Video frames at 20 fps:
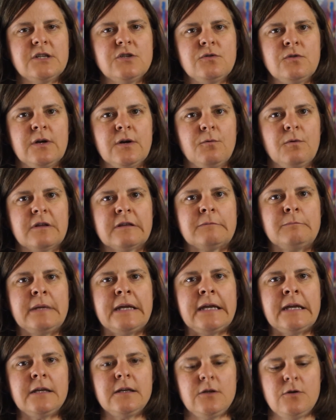do it with
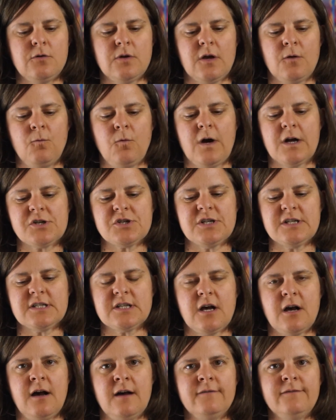meat. You can wash these
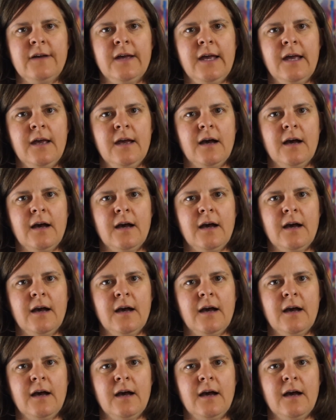off.